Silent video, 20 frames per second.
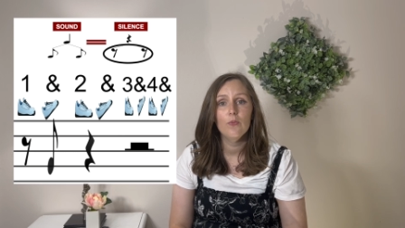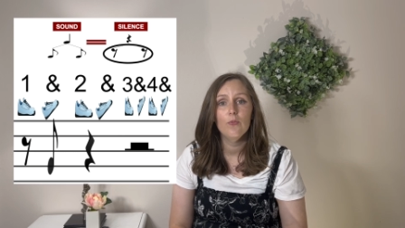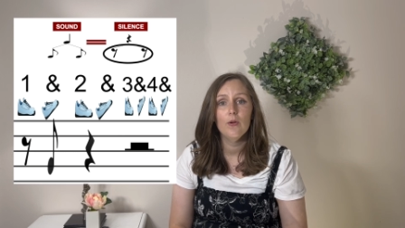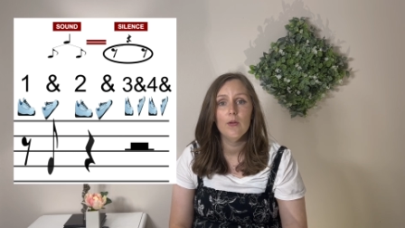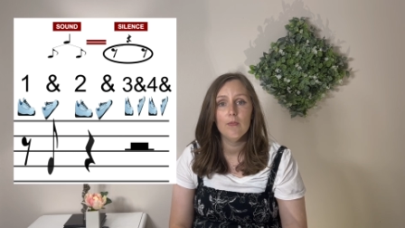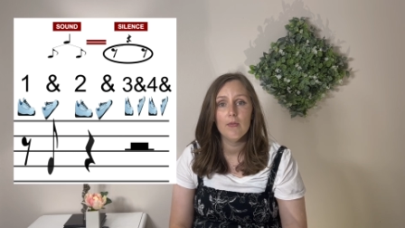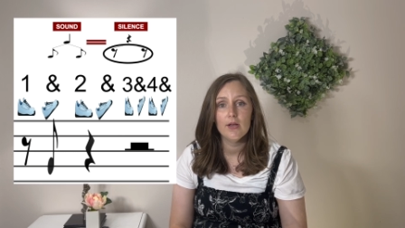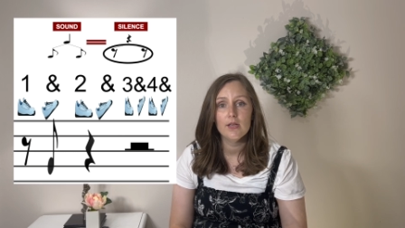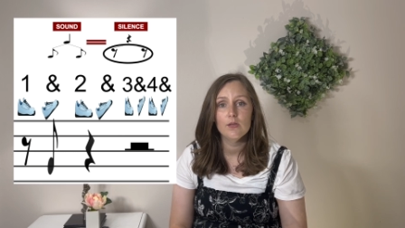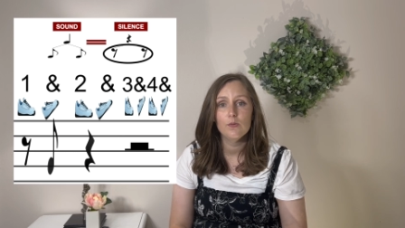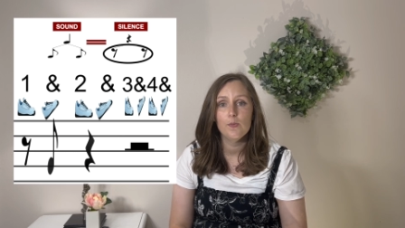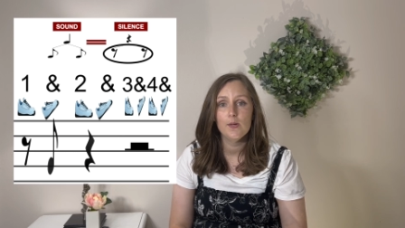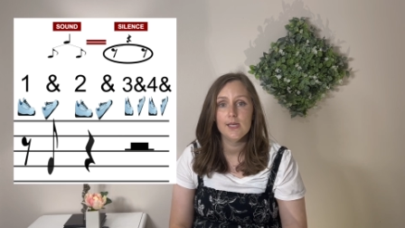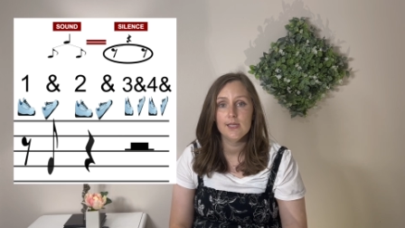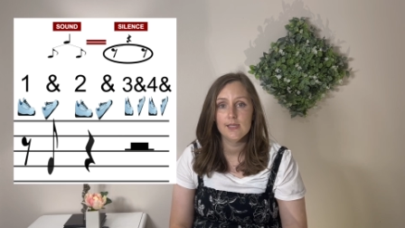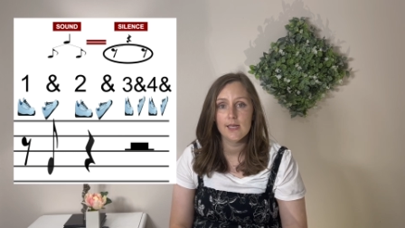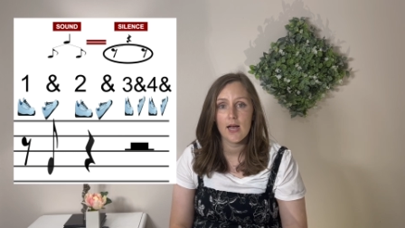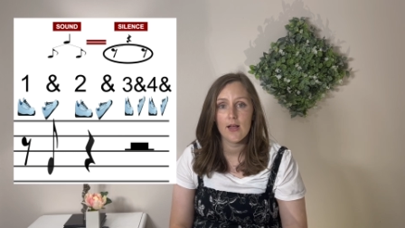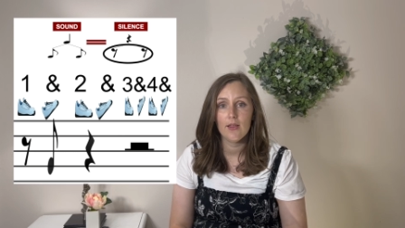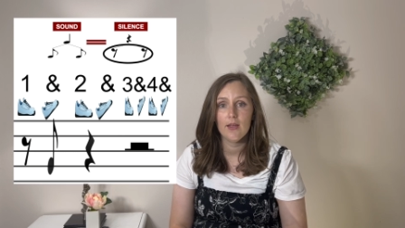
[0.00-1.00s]
we must be
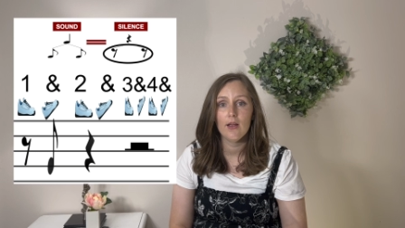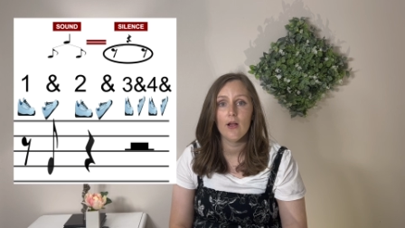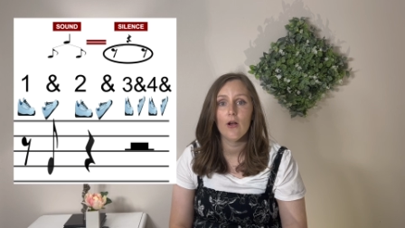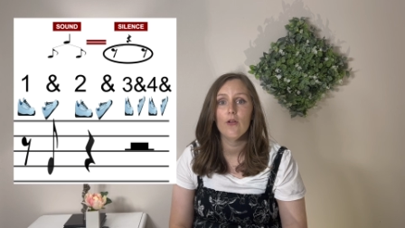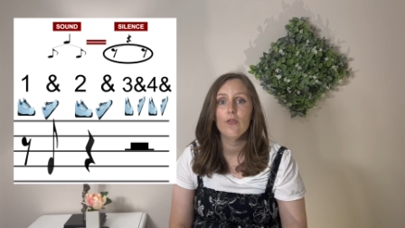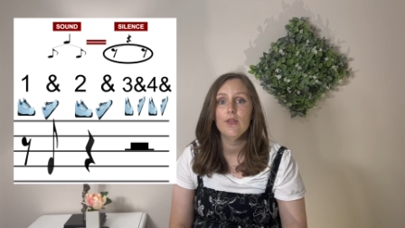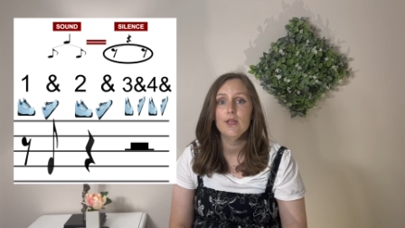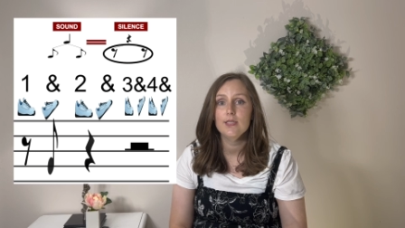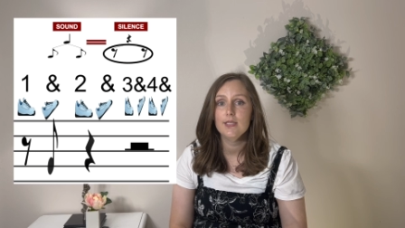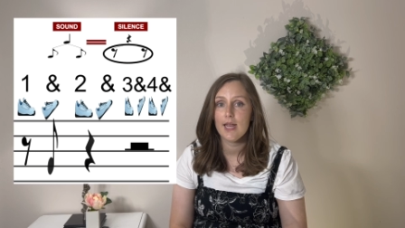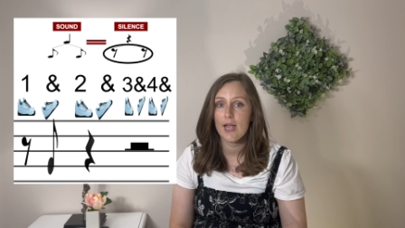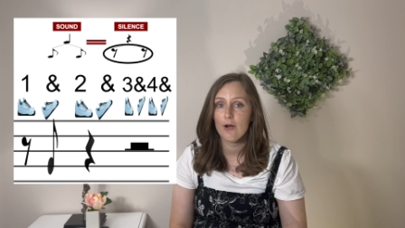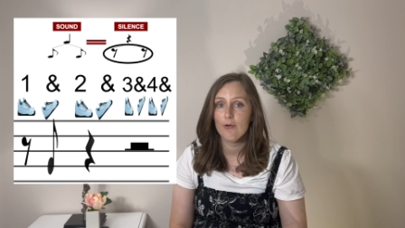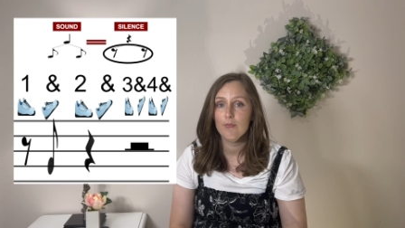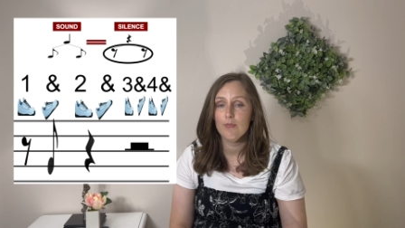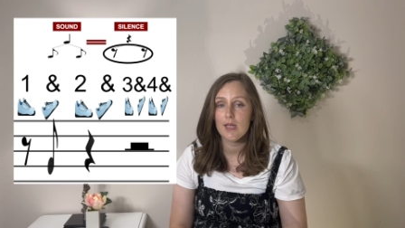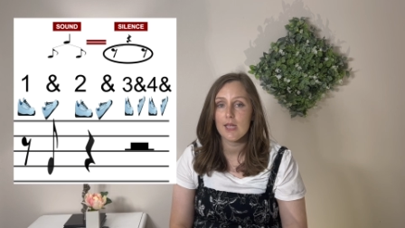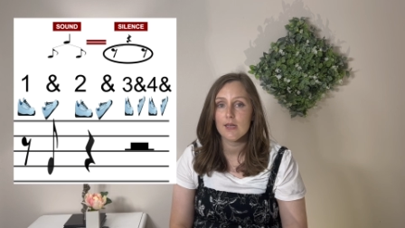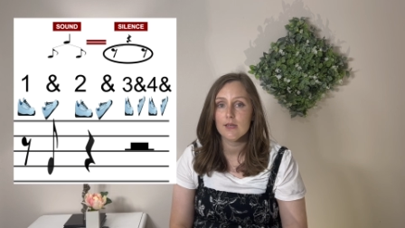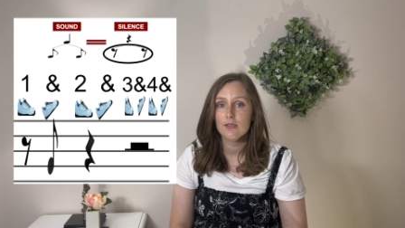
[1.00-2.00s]
silent on the
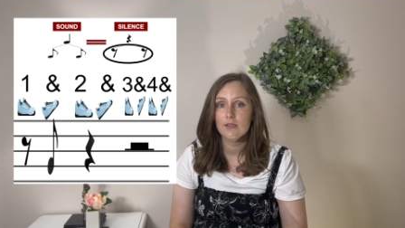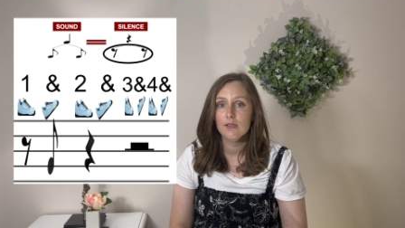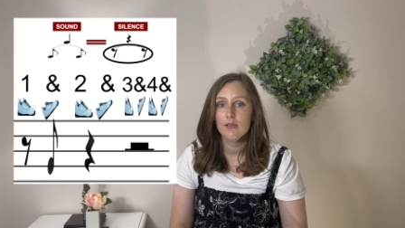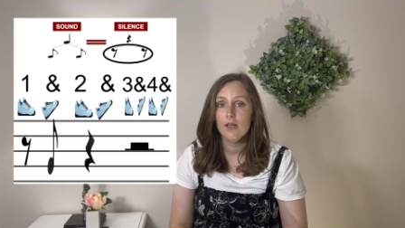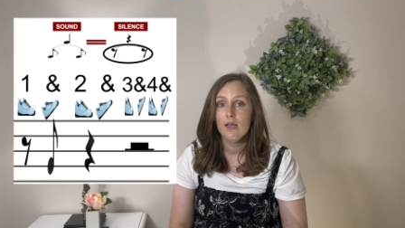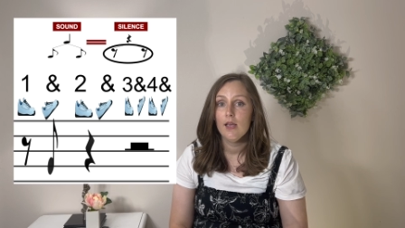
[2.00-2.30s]
downbeats.